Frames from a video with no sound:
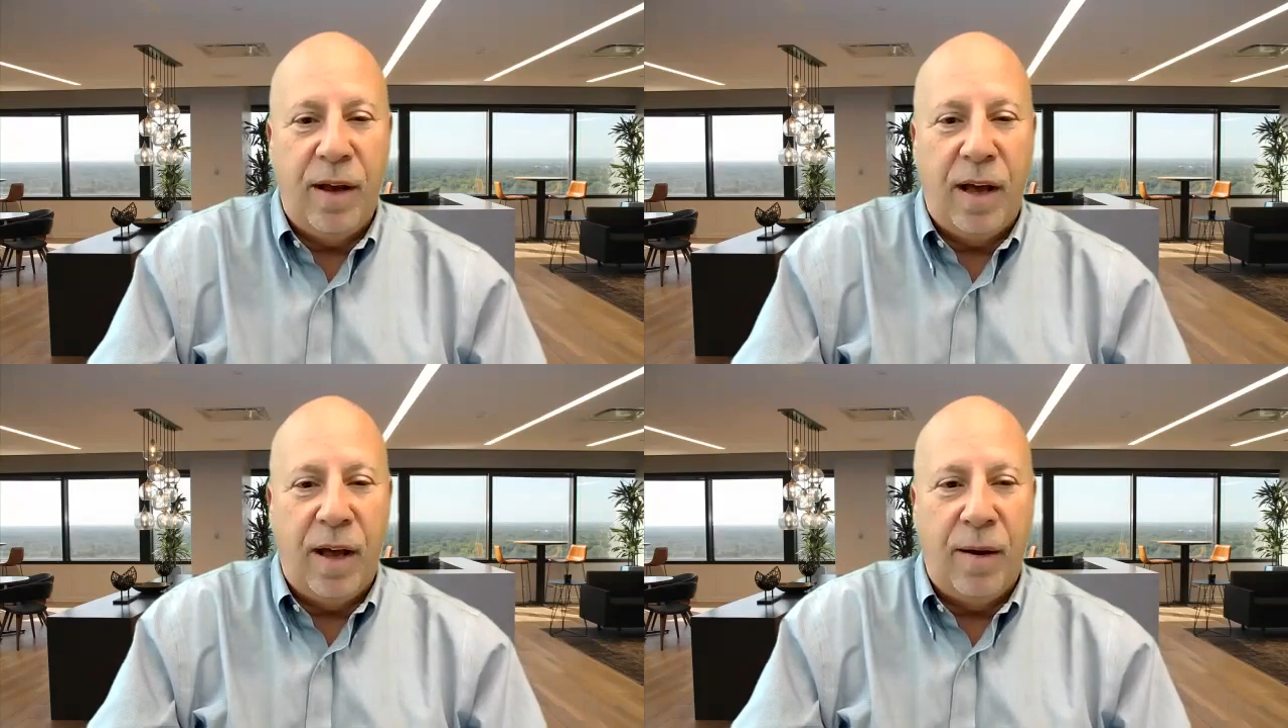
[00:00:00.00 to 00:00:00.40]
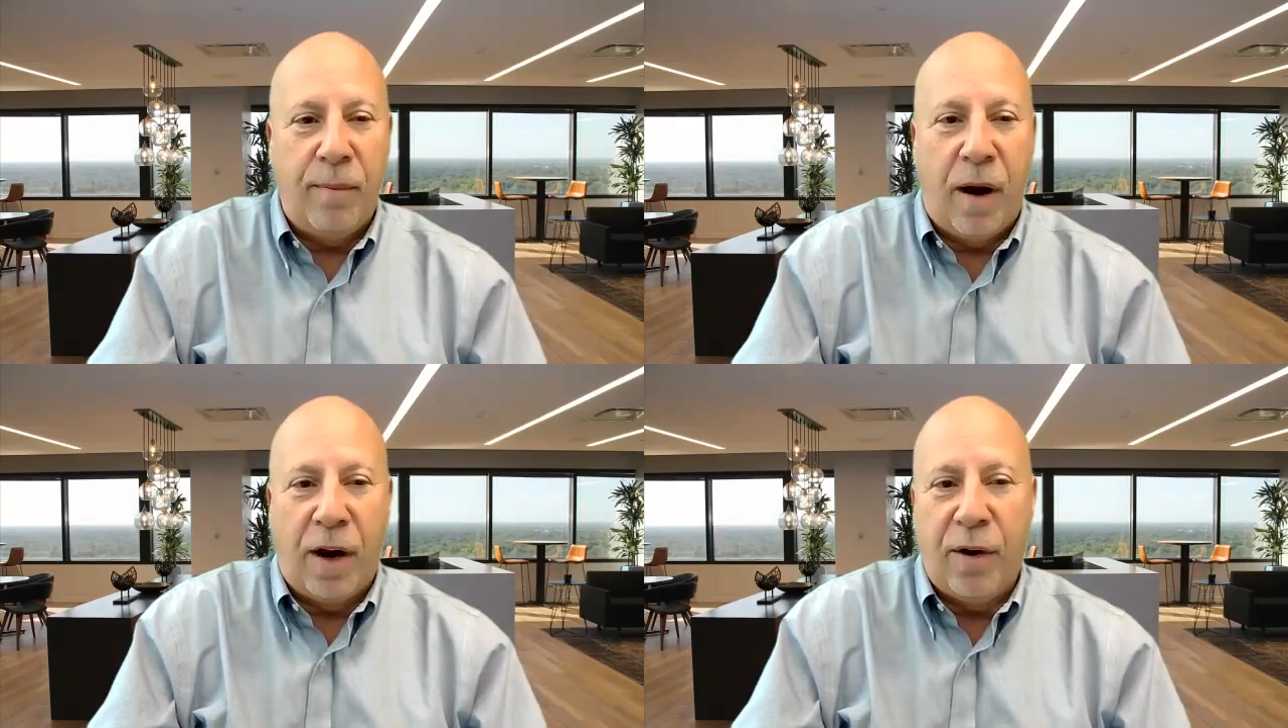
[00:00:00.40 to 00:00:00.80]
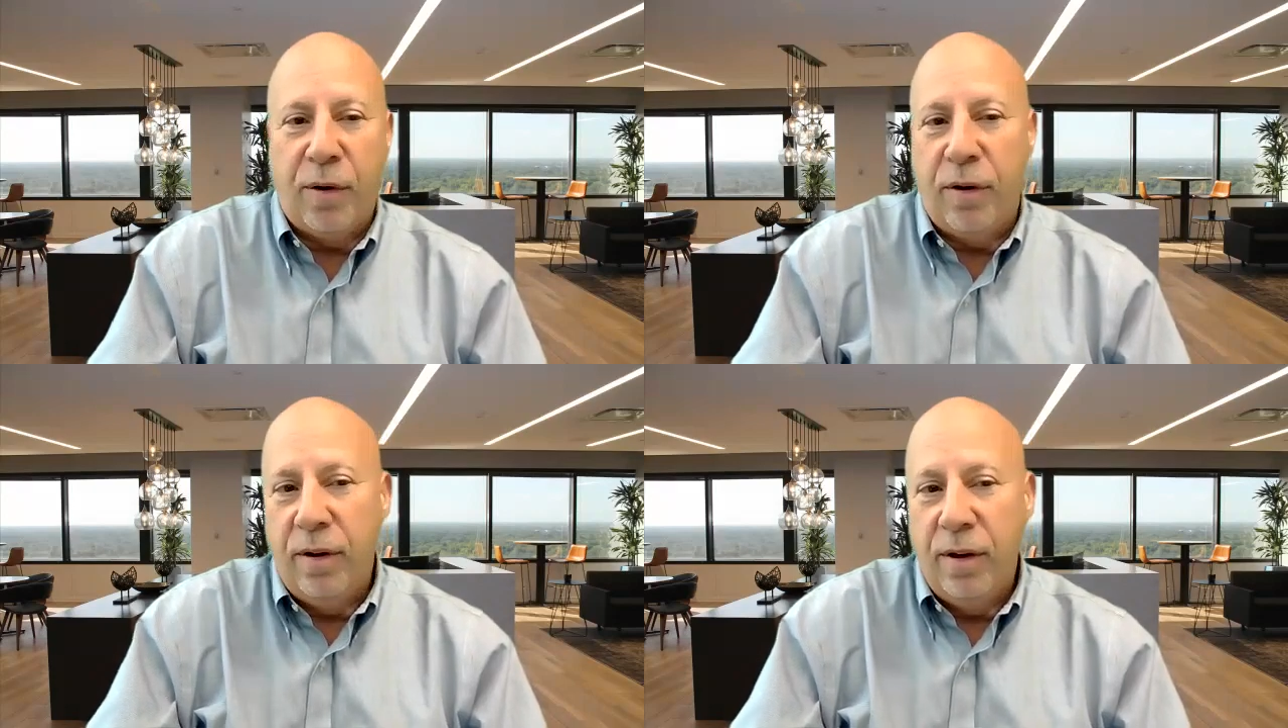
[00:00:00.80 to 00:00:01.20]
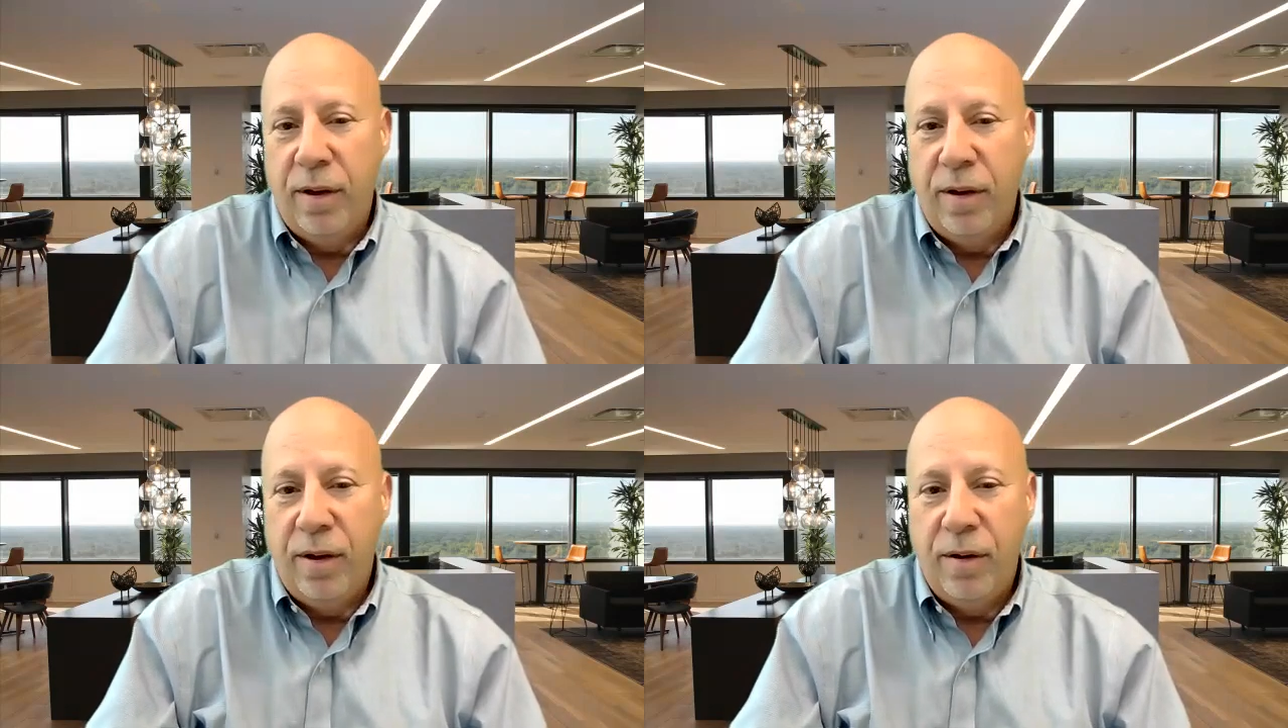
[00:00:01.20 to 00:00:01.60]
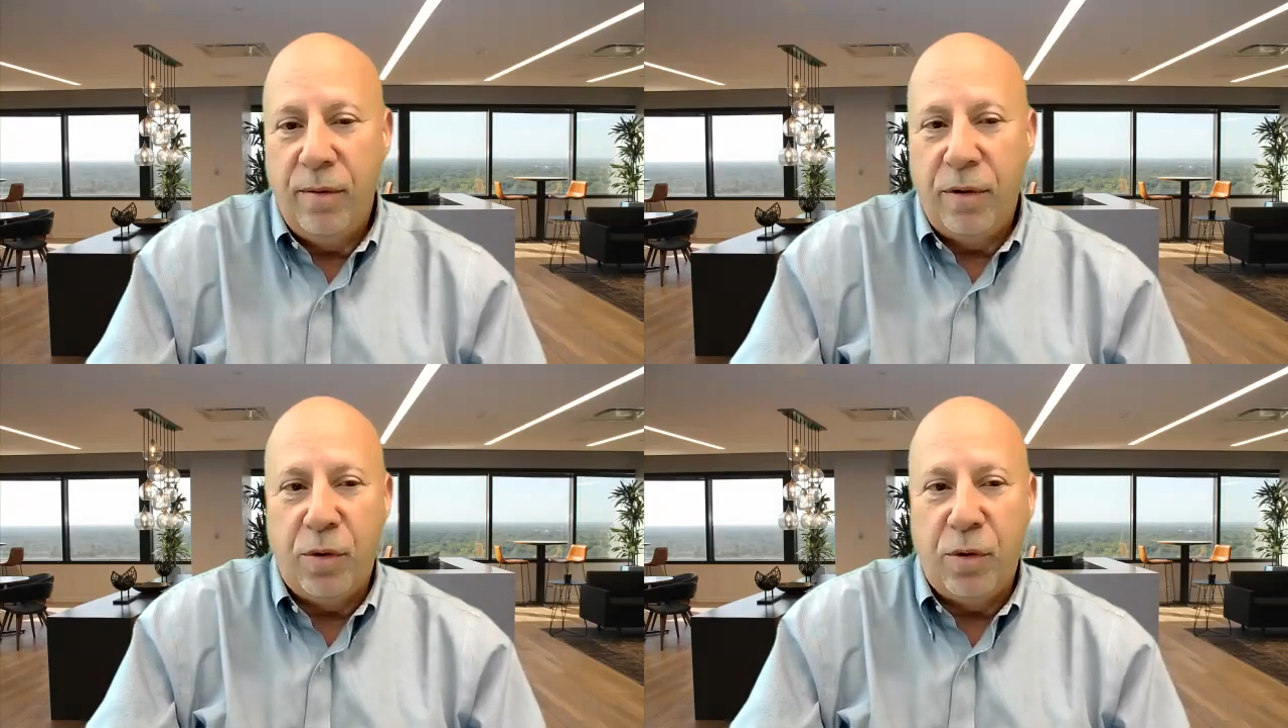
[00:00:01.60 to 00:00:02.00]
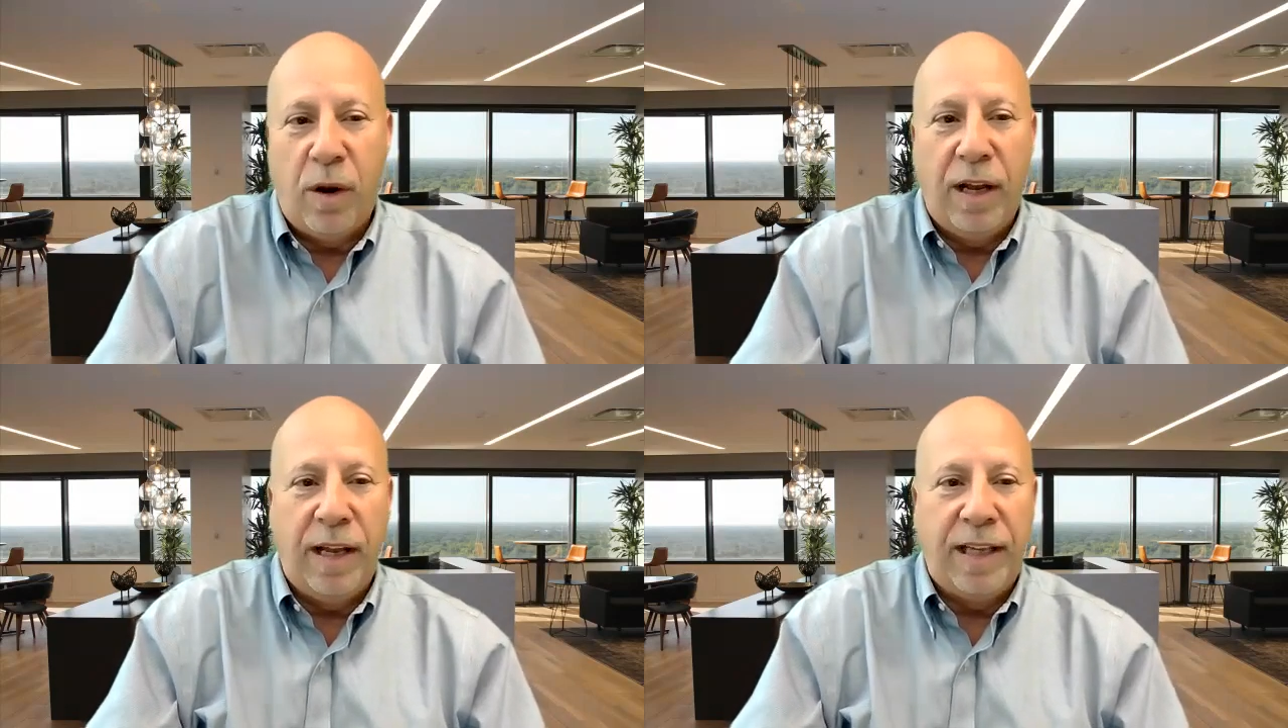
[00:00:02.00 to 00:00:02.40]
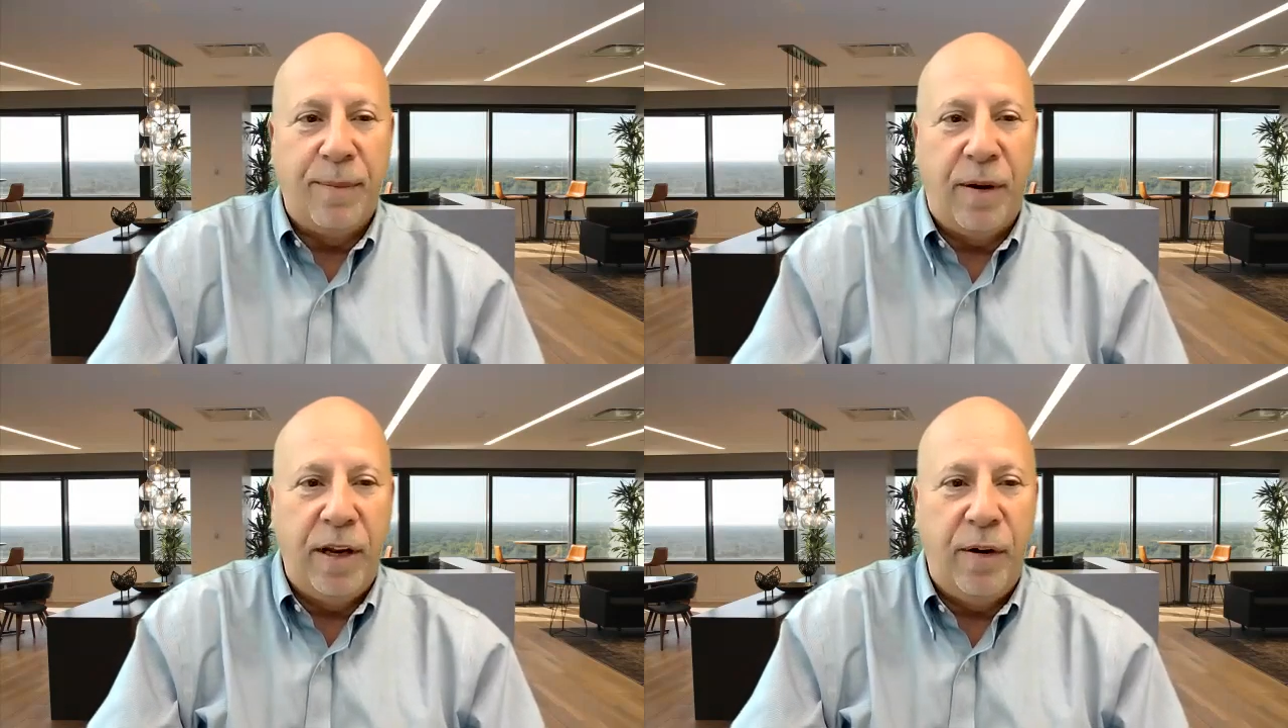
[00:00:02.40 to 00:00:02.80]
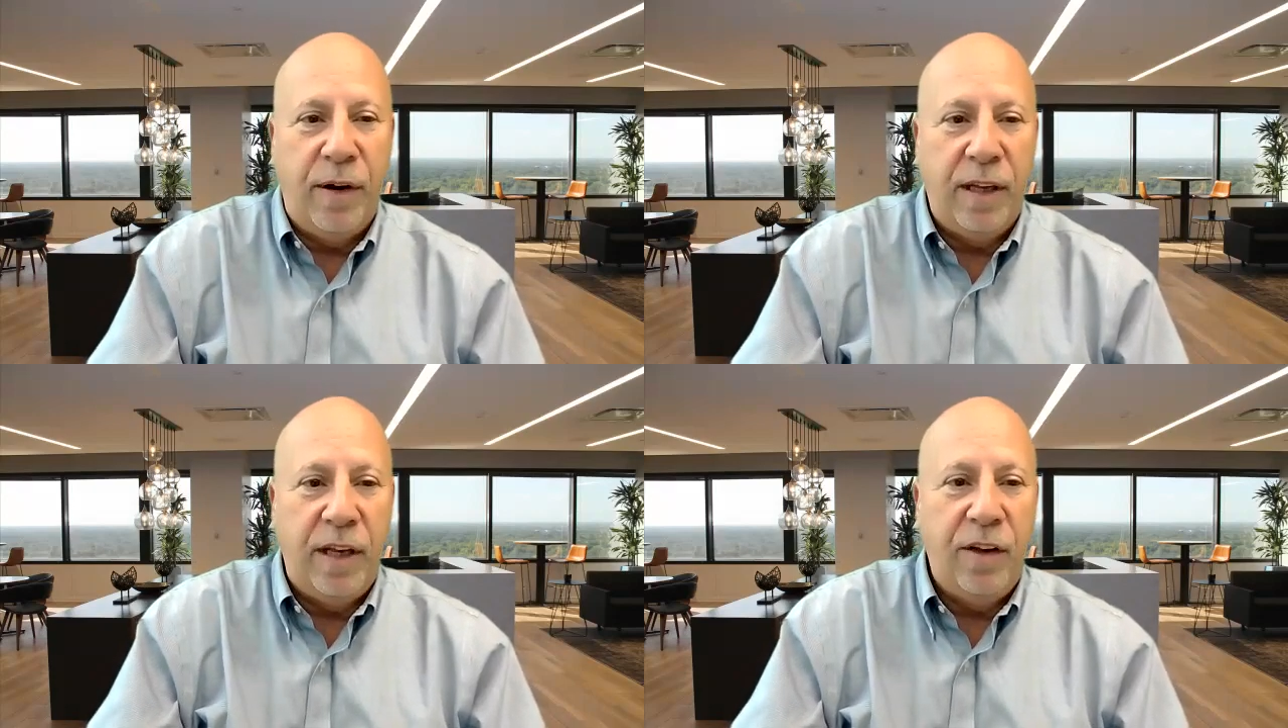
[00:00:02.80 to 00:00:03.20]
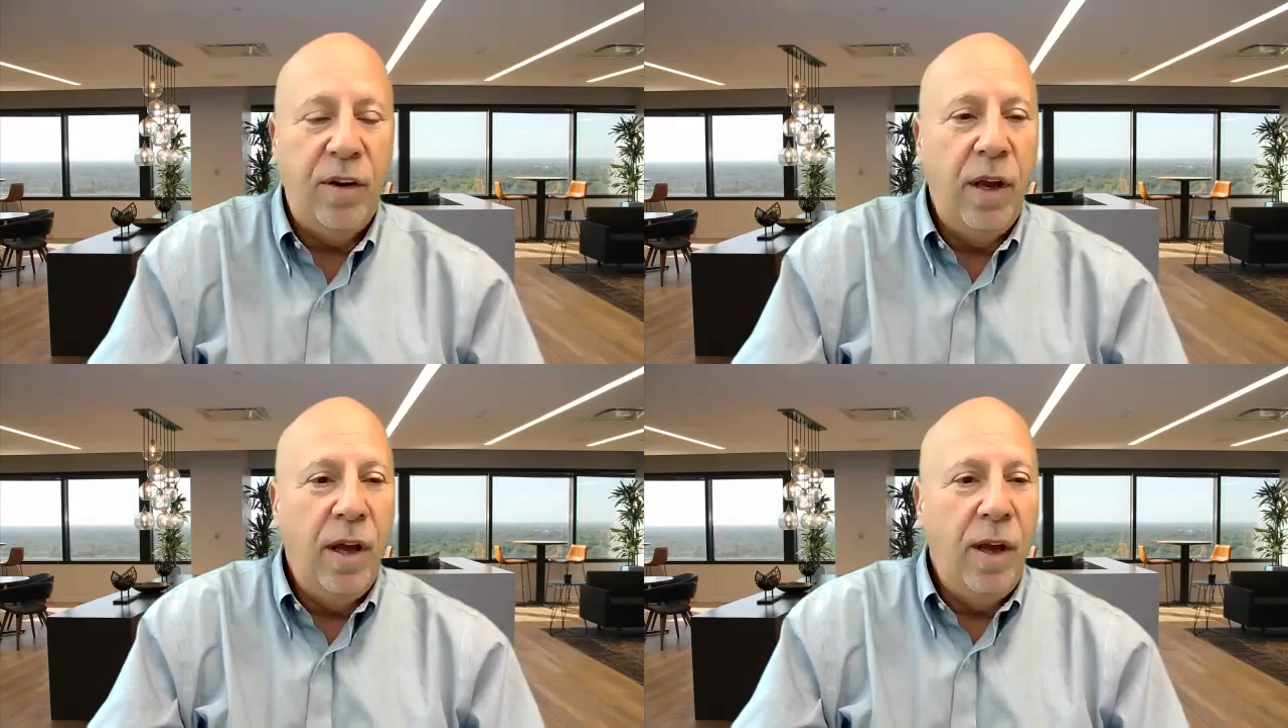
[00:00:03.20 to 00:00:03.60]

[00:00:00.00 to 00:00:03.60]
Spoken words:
marketer, which is what I liked about internet leads.